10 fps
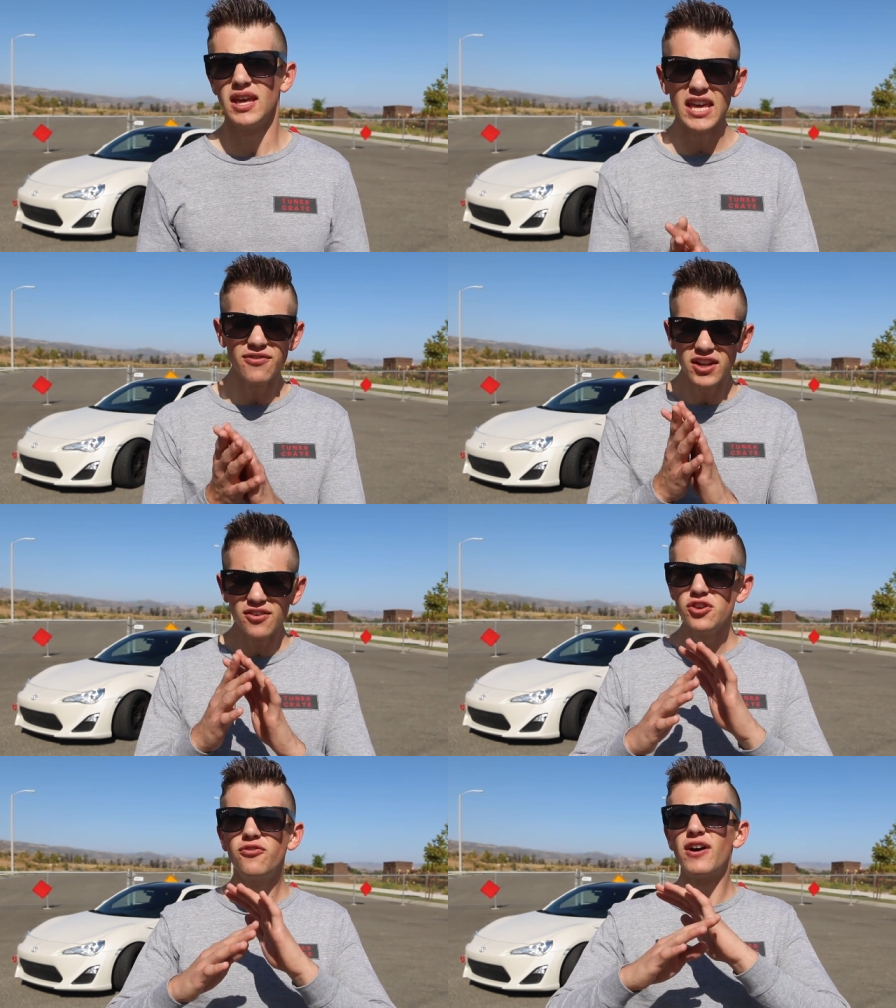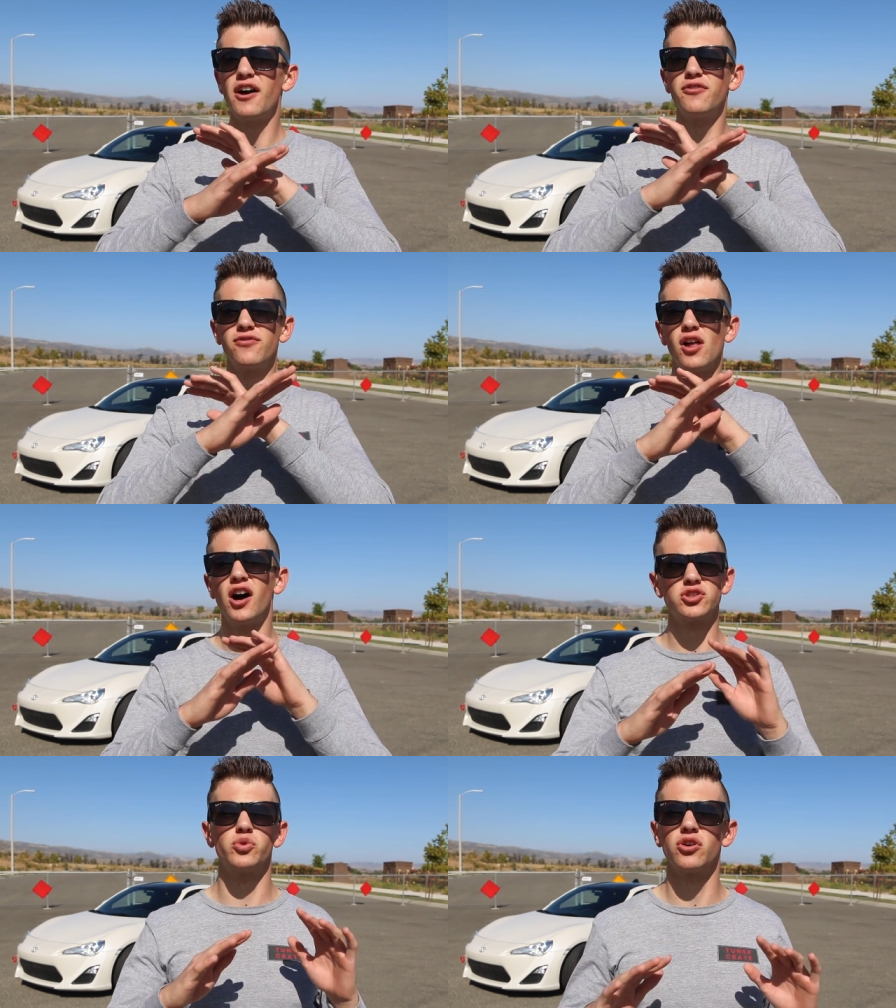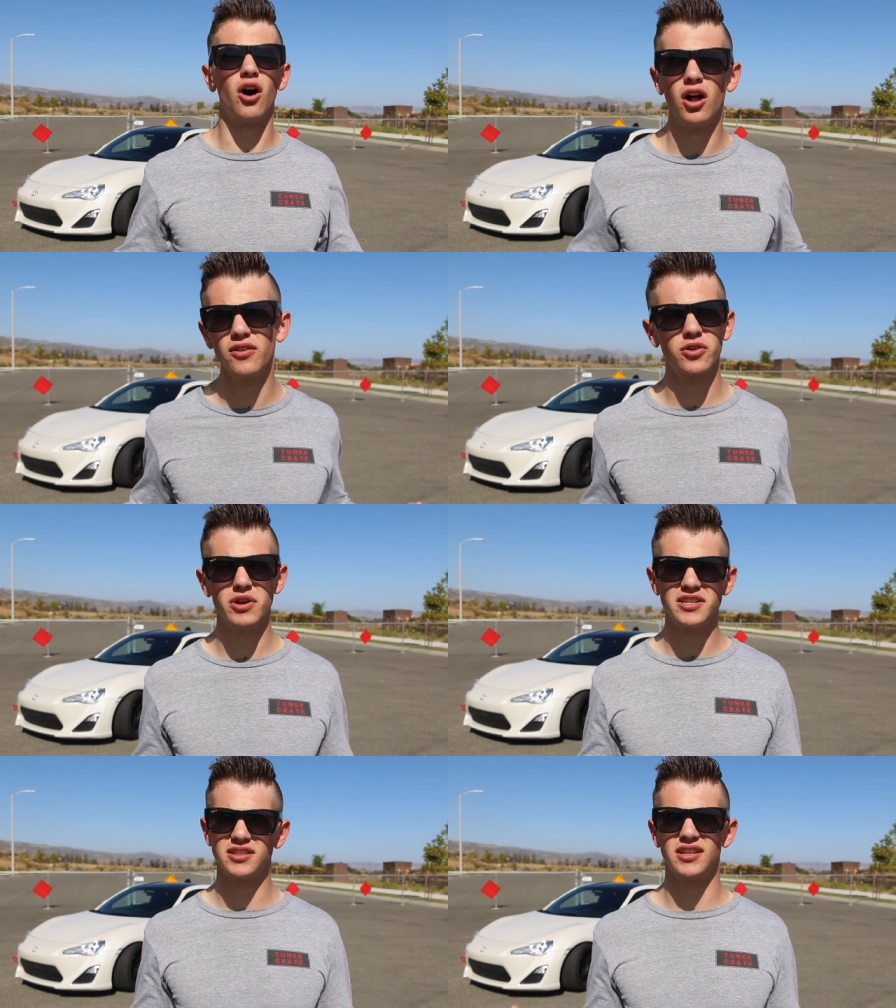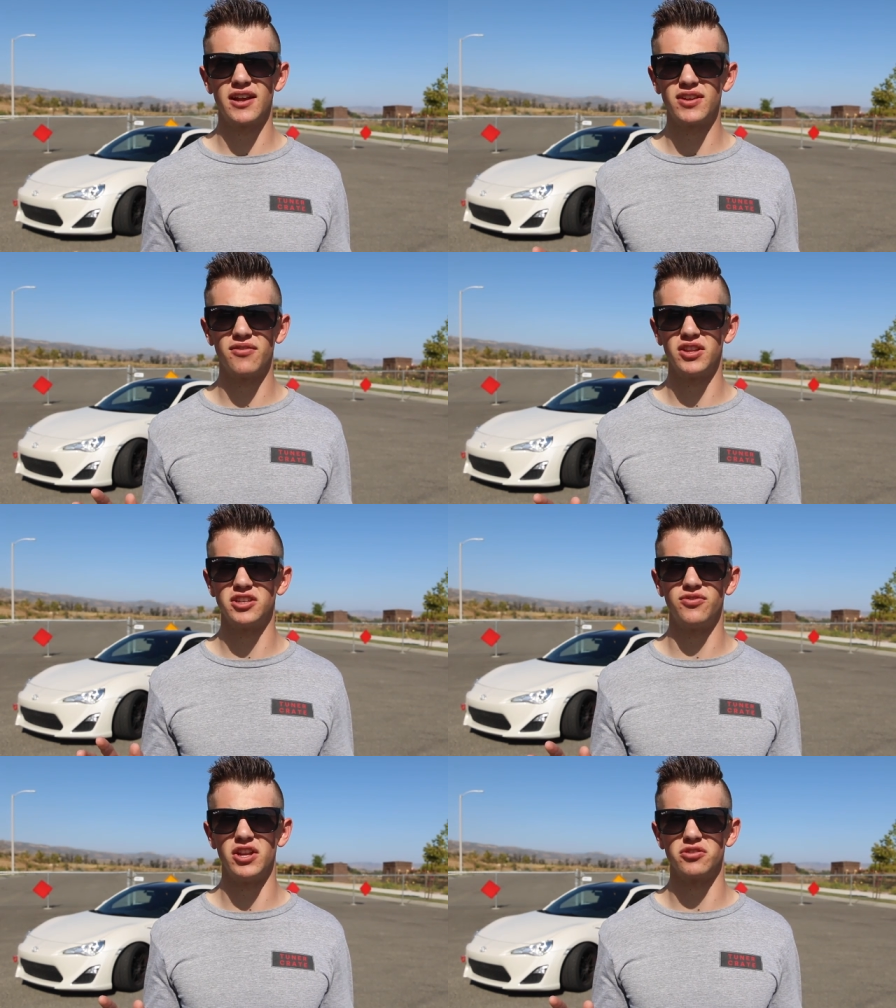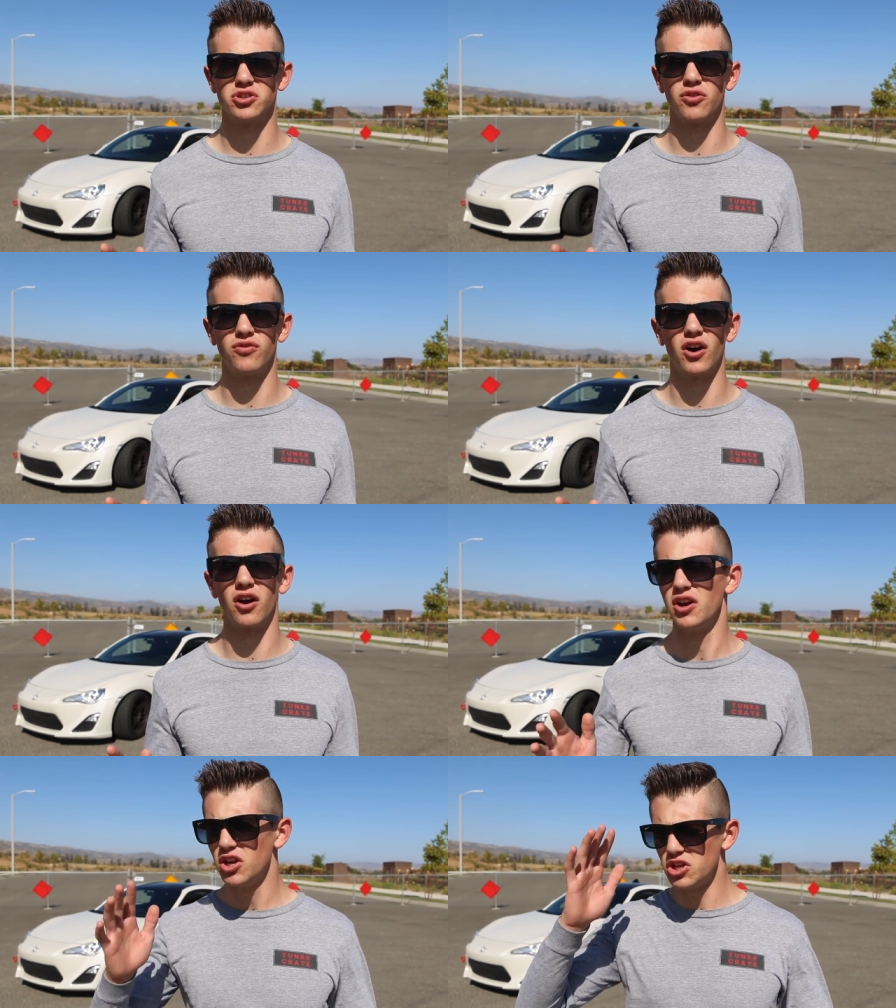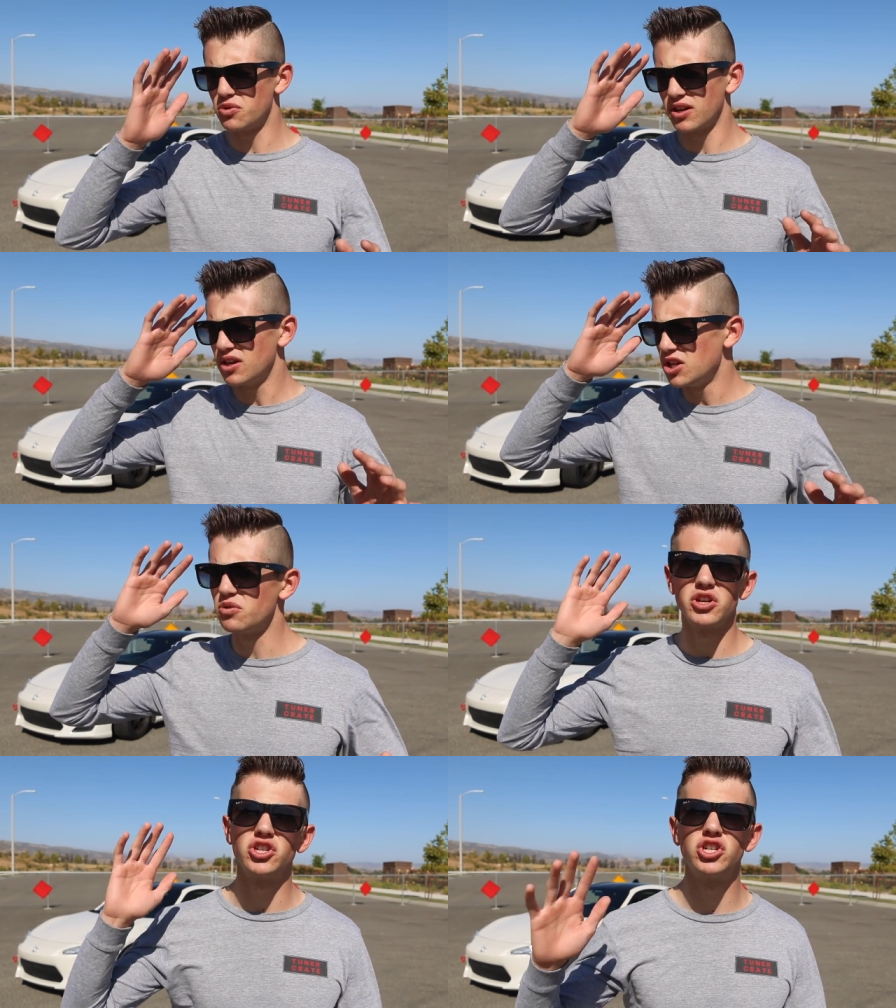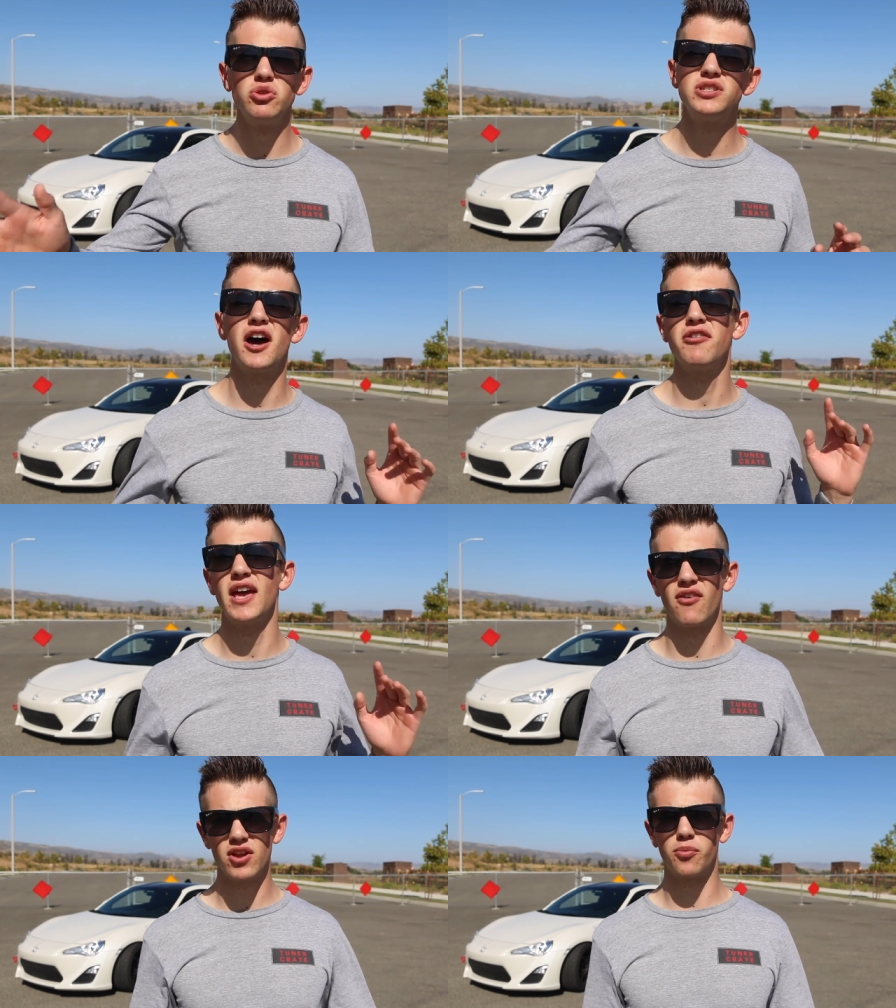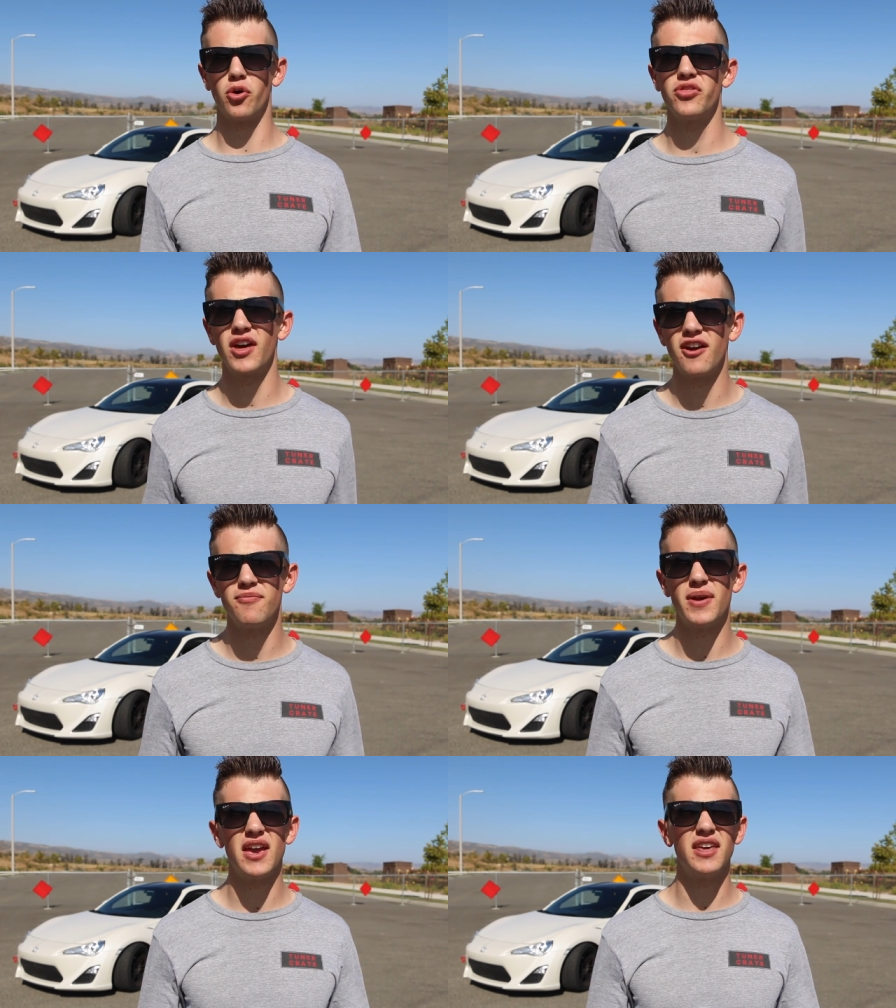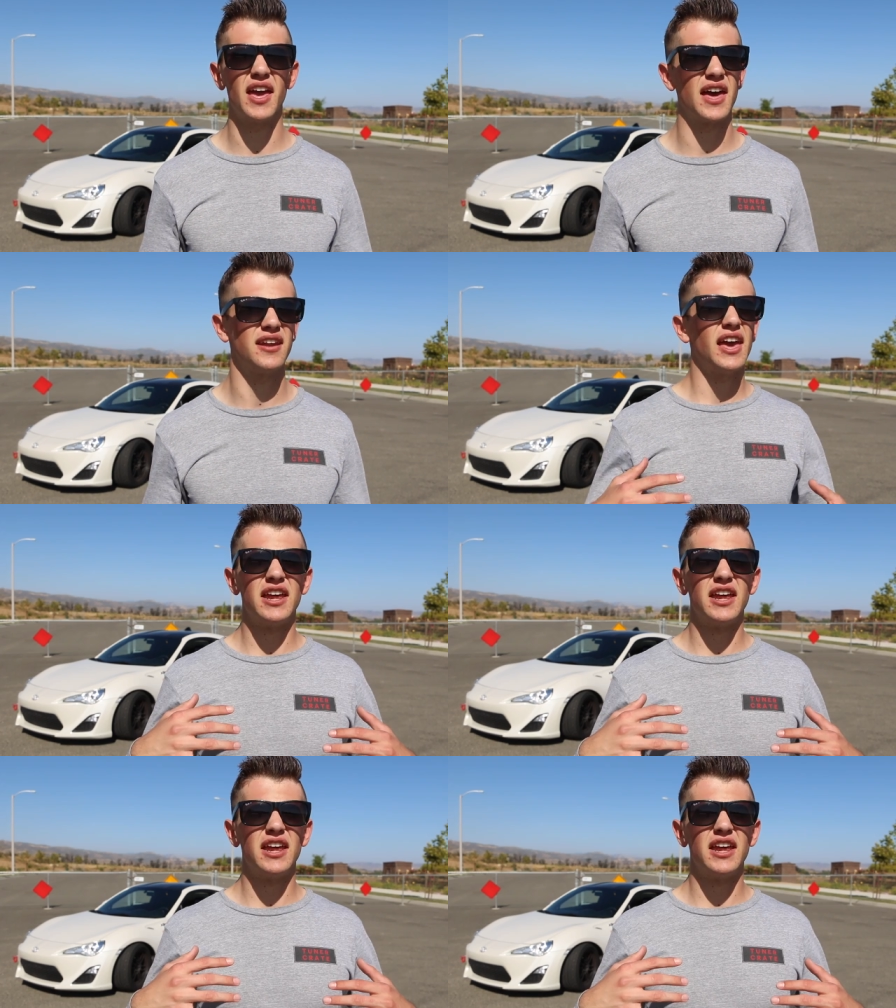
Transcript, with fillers: even if you found flaws with all of the reasons that I've given in this video so far, you can you can shoot down every point that I've made and,